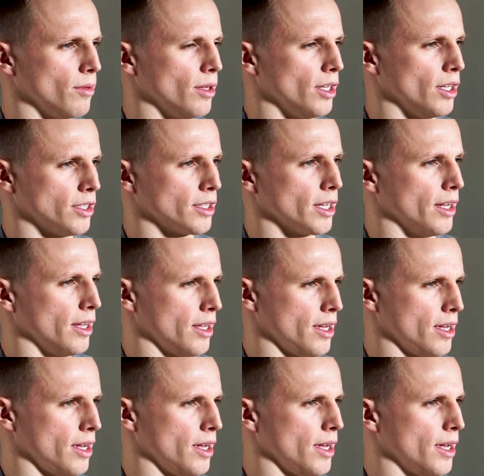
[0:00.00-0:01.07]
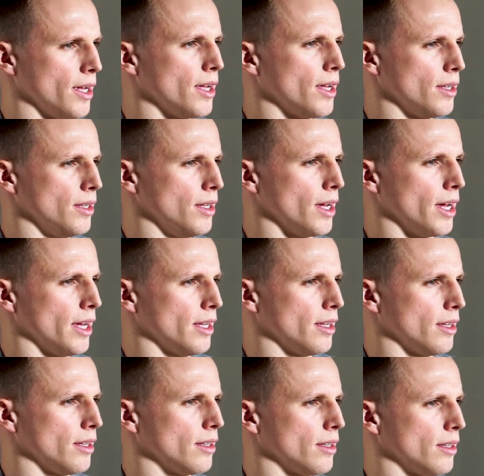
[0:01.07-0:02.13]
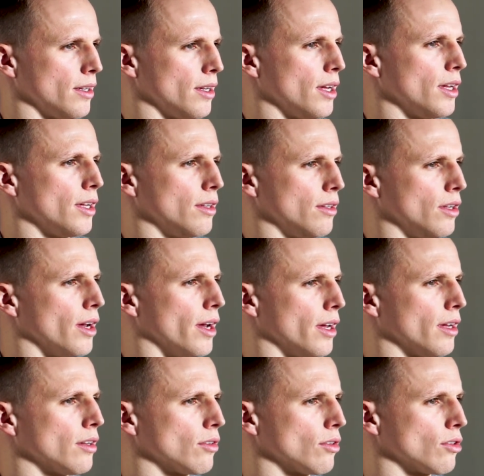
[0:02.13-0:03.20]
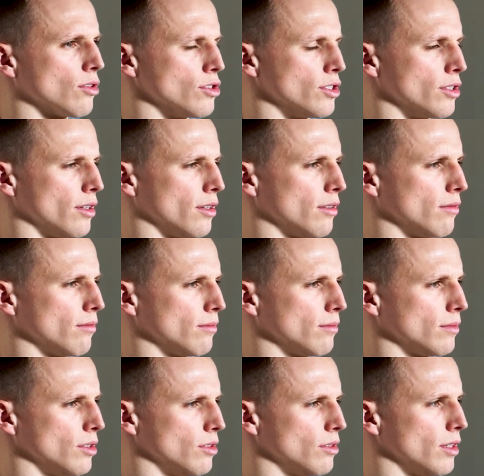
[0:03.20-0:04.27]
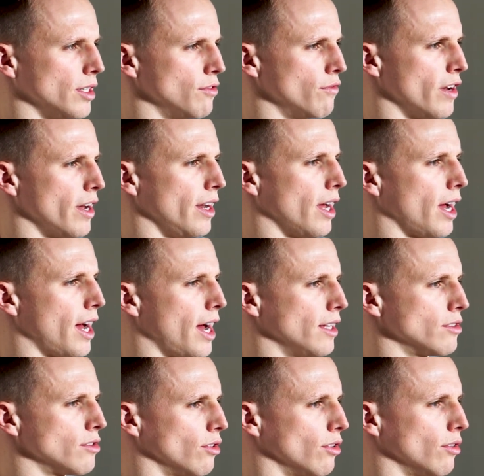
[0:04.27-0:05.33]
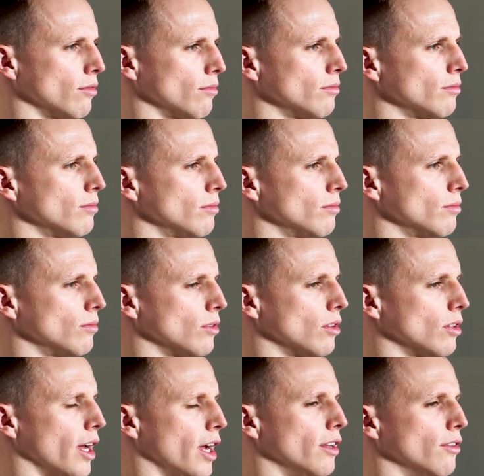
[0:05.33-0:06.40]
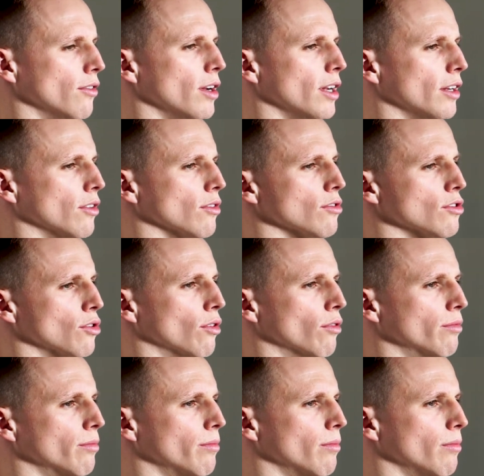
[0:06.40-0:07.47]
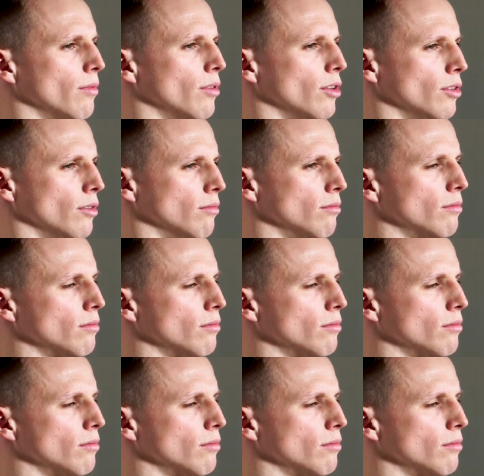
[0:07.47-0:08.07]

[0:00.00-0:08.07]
I'm not saying curing. It's like helping as a coping mechanism. Yeah, because it's very hard to get in the ring and stuff and